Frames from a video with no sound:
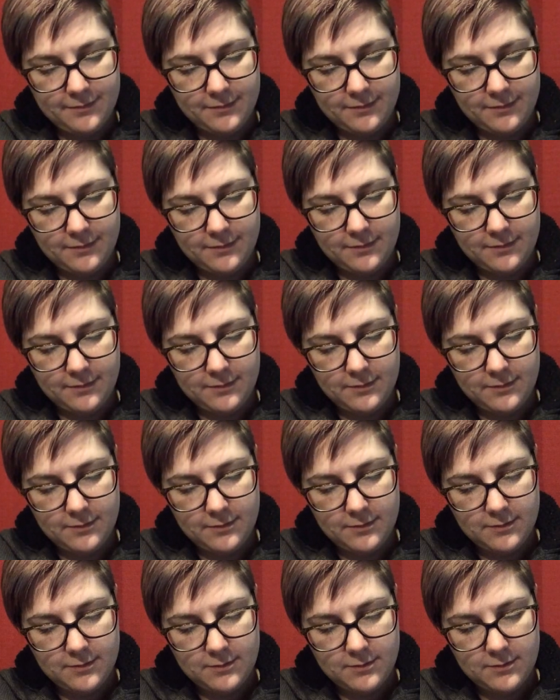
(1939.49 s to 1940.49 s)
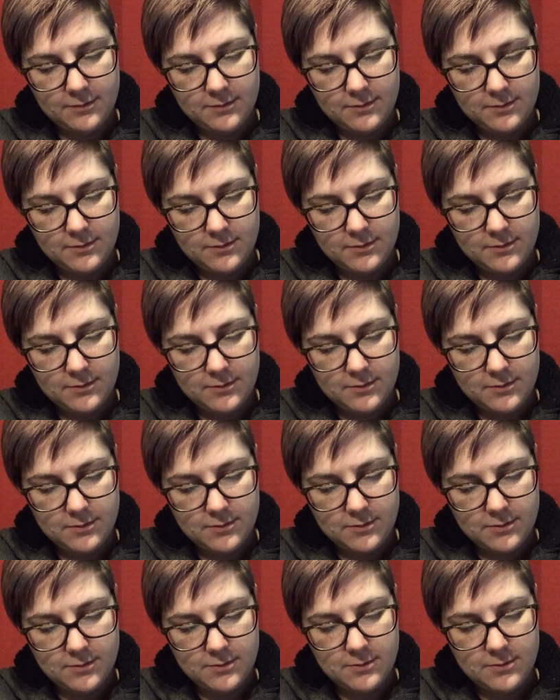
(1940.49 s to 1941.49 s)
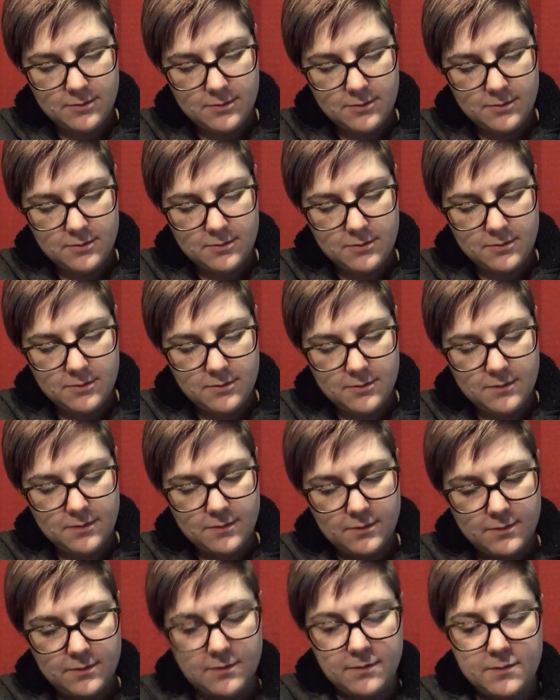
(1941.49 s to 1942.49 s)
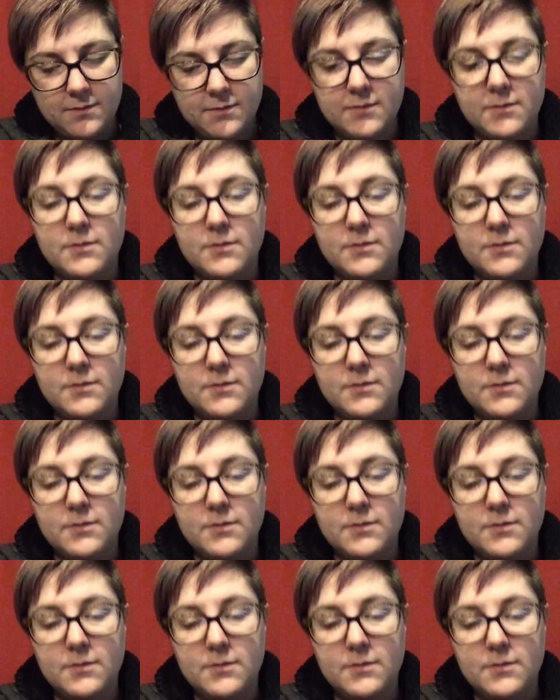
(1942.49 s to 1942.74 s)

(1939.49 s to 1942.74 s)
(silence)